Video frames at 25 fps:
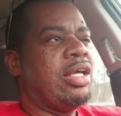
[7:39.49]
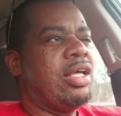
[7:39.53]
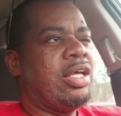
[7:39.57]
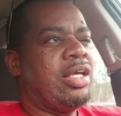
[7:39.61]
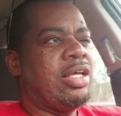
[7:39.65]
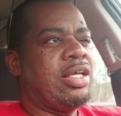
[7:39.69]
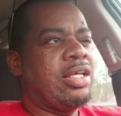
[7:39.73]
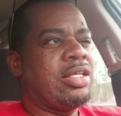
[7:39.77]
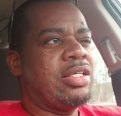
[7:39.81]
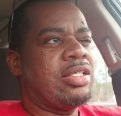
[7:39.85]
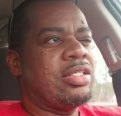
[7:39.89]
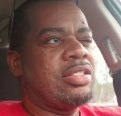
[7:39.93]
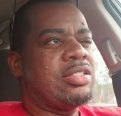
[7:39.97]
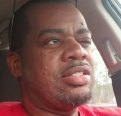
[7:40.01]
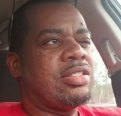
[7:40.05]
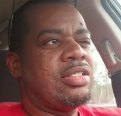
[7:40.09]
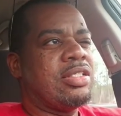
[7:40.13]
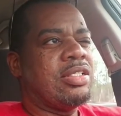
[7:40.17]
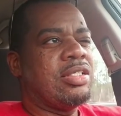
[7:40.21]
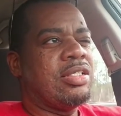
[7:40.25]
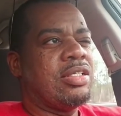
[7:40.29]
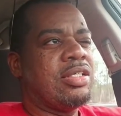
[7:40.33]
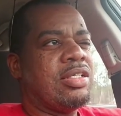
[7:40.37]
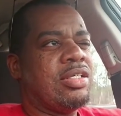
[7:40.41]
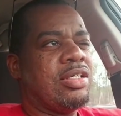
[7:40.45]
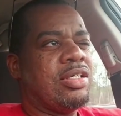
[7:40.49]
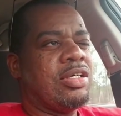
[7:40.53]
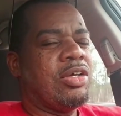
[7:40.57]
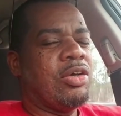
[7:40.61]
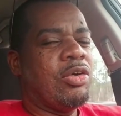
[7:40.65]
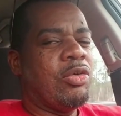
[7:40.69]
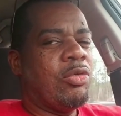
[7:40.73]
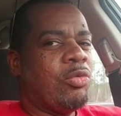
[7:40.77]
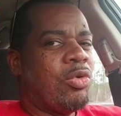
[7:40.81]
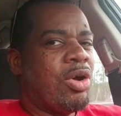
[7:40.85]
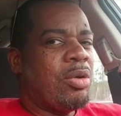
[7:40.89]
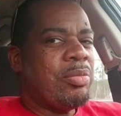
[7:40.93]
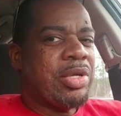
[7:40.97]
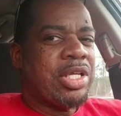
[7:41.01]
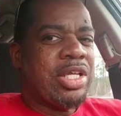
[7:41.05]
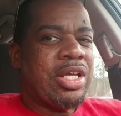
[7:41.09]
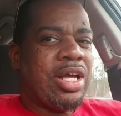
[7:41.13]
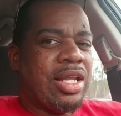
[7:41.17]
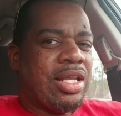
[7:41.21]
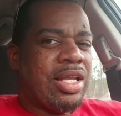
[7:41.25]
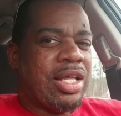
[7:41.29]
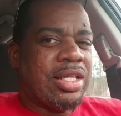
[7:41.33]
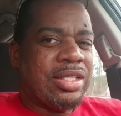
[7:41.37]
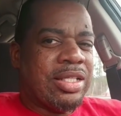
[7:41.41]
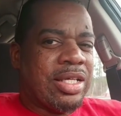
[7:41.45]
is women,
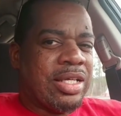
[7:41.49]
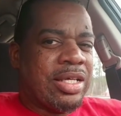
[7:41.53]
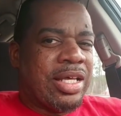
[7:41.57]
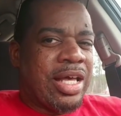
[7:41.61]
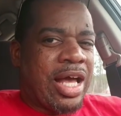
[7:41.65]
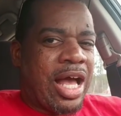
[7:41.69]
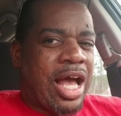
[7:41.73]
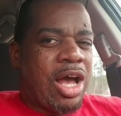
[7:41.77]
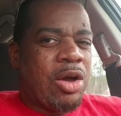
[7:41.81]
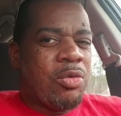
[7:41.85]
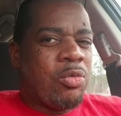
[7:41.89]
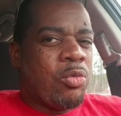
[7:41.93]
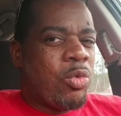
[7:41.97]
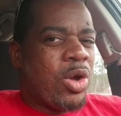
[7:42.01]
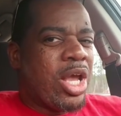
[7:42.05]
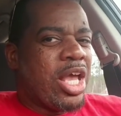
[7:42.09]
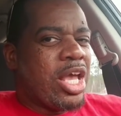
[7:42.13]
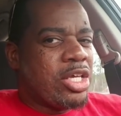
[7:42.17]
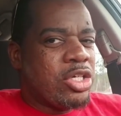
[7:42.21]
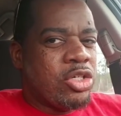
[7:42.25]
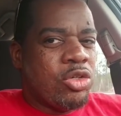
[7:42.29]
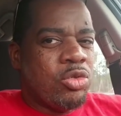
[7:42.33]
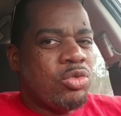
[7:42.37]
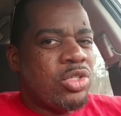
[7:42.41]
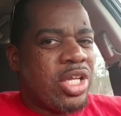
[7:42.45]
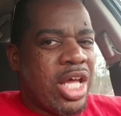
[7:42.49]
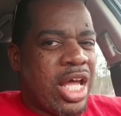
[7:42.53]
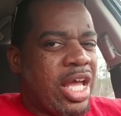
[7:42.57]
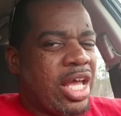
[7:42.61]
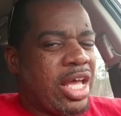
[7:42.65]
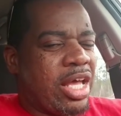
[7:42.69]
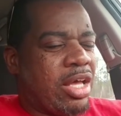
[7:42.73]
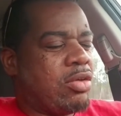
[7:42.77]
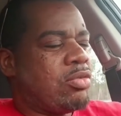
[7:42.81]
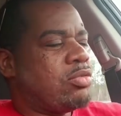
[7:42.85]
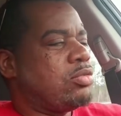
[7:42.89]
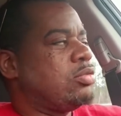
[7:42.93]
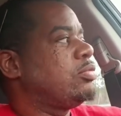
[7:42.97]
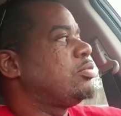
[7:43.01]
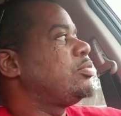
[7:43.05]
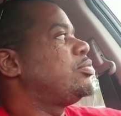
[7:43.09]
y'all let the guy wear you down.